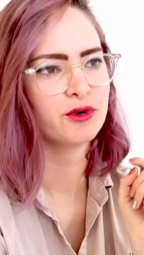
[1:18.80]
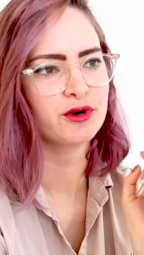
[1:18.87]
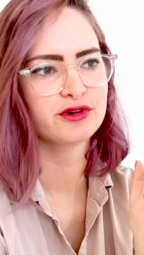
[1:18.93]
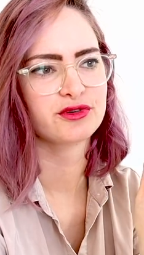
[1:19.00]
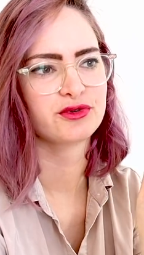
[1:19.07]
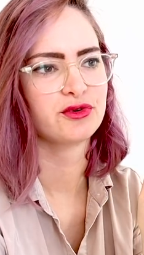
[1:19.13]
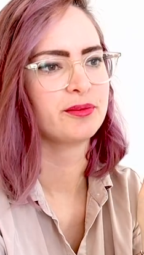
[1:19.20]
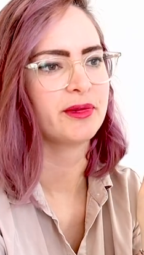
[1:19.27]

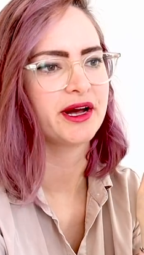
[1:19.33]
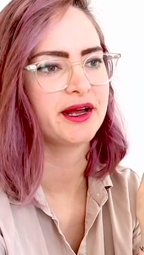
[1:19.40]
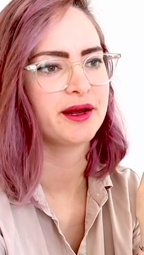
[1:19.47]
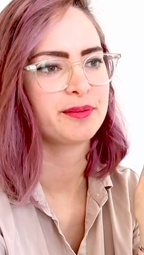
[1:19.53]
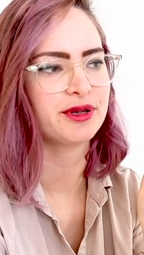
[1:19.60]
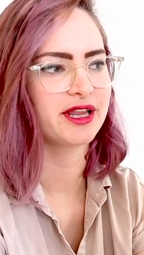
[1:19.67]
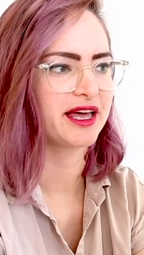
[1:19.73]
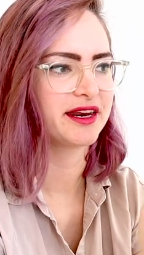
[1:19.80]
walked through
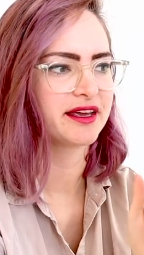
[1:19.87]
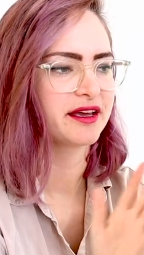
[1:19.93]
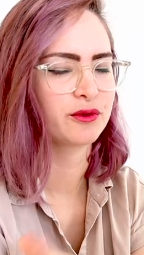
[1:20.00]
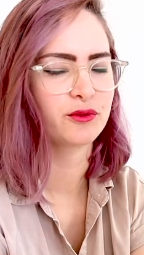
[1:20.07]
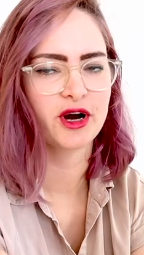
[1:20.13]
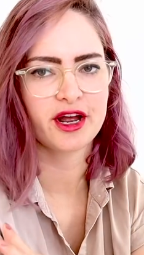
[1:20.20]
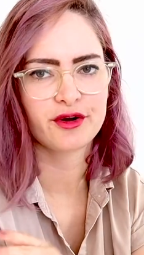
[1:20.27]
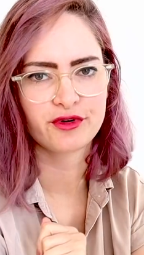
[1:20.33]
my planning
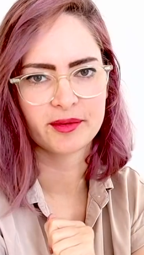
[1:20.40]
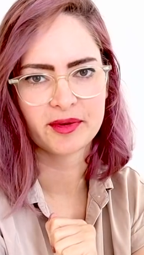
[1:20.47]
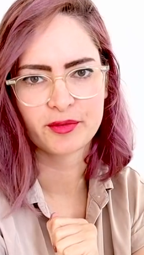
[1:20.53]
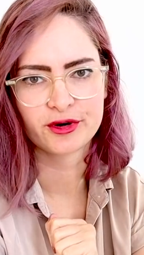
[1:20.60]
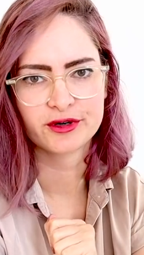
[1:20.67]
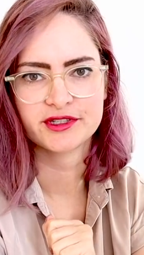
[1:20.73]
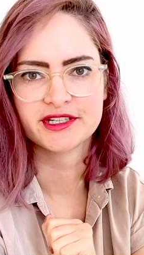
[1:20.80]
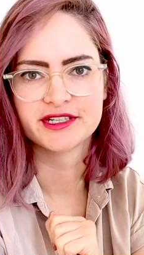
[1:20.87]
and
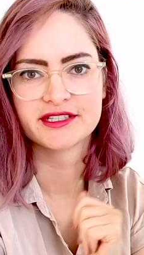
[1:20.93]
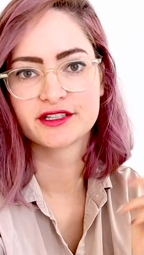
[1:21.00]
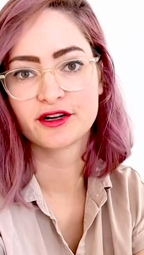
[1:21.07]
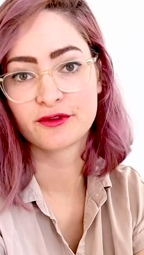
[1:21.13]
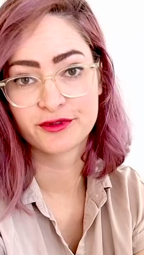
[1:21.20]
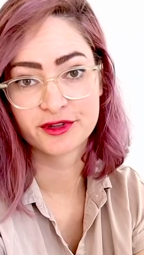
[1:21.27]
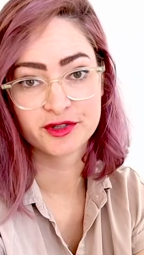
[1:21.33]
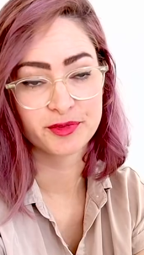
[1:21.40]
wireframing process
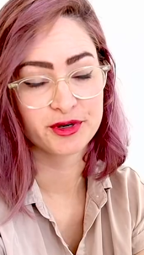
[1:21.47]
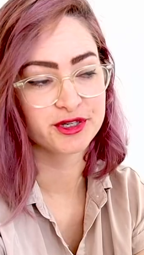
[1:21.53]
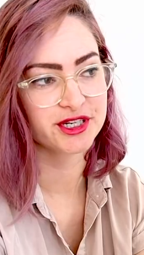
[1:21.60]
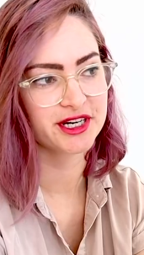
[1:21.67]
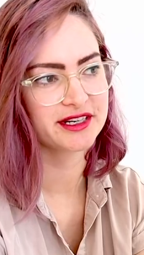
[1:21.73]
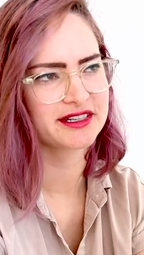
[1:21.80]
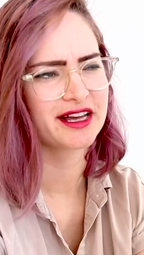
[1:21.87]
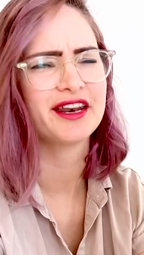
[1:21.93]
of this project.